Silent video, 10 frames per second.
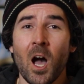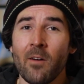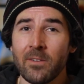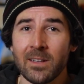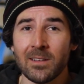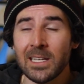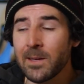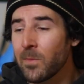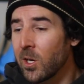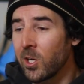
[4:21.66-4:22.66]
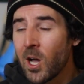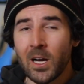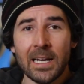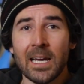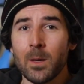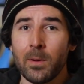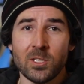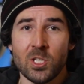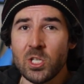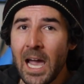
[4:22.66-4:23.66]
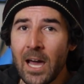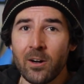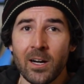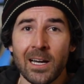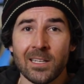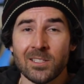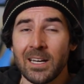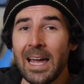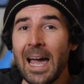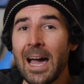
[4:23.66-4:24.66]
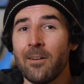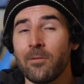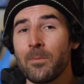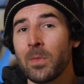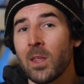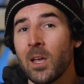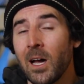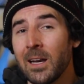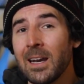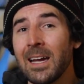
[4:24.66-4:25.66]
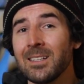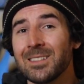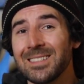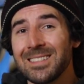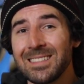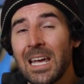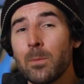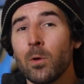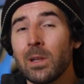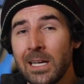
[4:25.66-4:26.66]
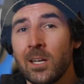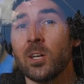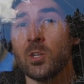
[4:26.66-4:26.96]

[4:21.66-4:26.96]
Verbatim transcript: confidently. You're not gonna get a bunch of chatter in it. It's gonna have a nice, stable, in